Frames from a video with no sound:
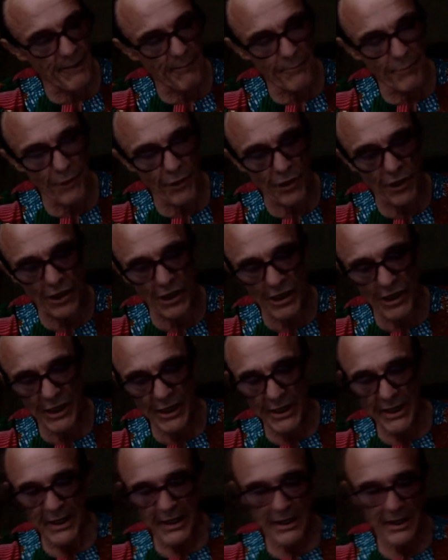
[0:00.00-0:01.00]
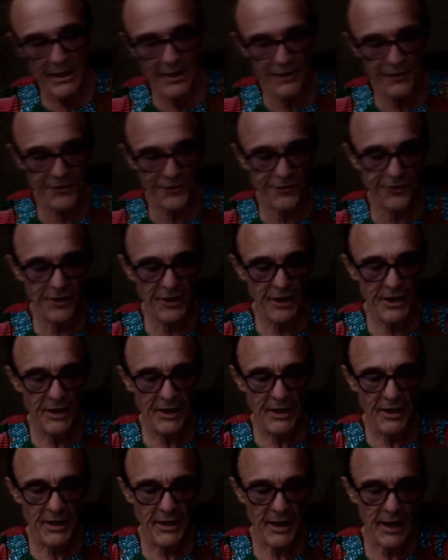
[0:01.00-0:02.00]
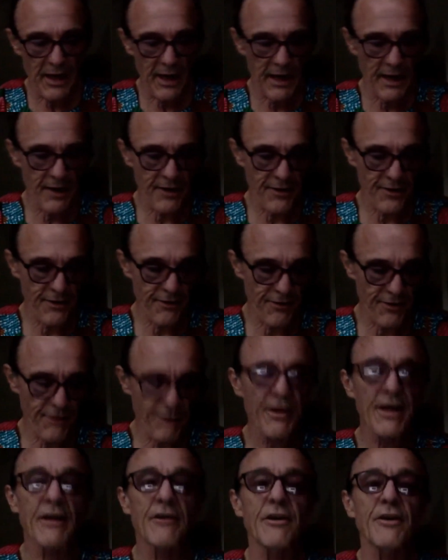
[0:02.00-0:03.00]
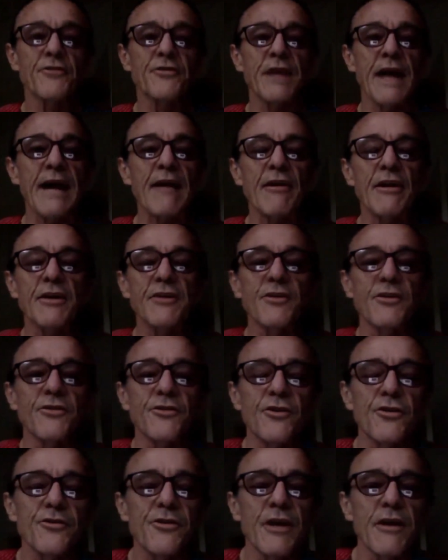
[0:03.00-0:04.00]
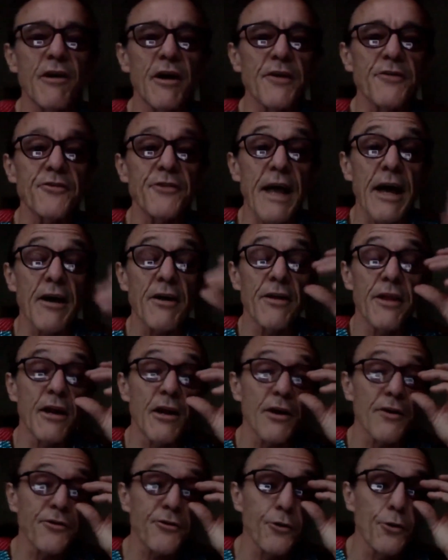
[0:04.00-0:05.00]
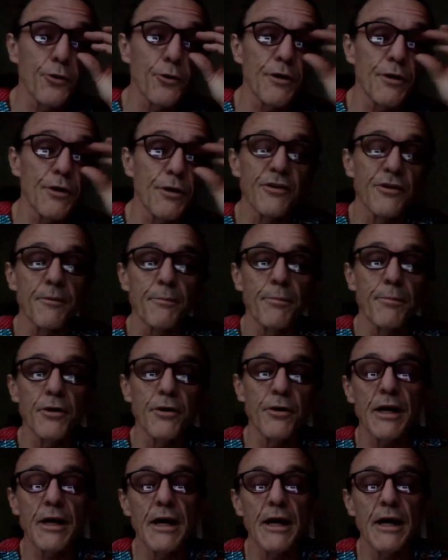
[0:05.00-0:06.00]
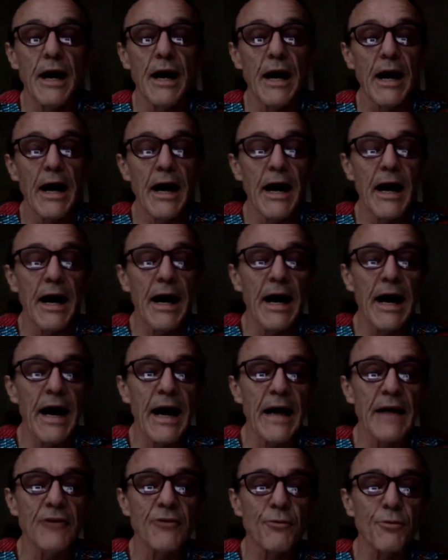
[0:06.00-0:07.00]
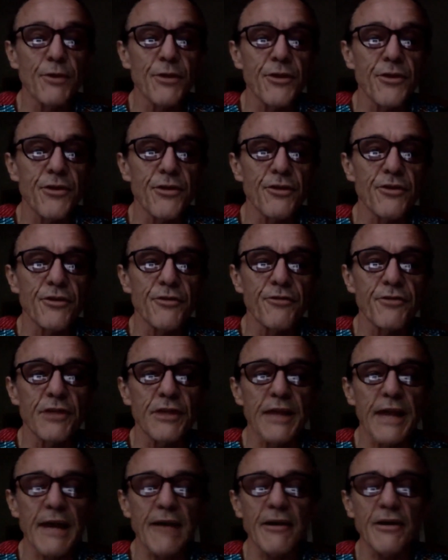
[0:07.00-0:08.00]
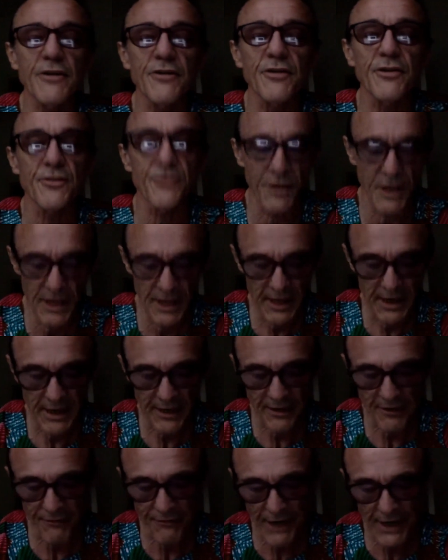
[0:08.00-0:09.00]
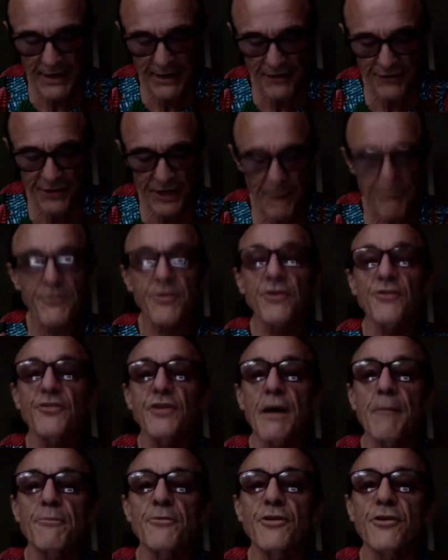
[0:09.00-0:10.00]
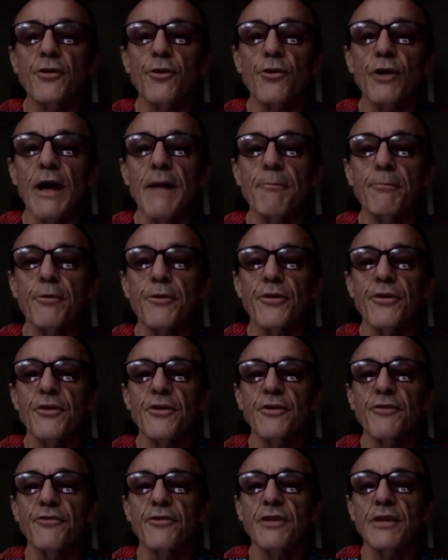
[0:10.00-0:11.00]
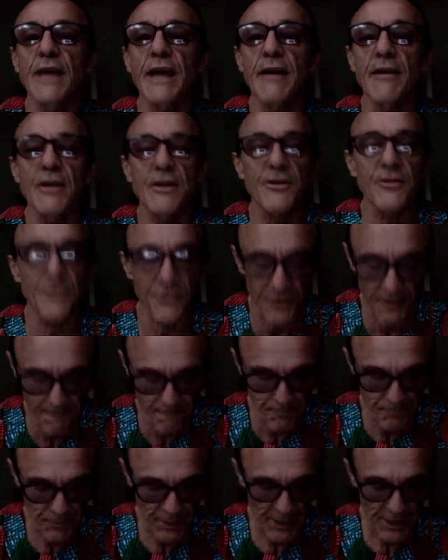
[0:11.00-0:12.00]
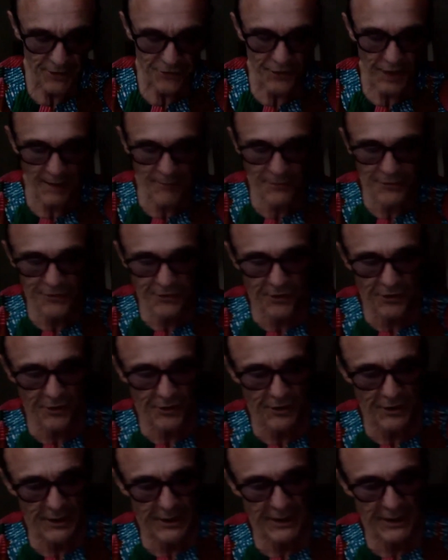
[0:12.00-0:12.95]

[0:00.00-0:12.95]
book is the various characters, because there are stories in the book and with different characters, and the final chapter sums it all up with the different characters. So I'm just going to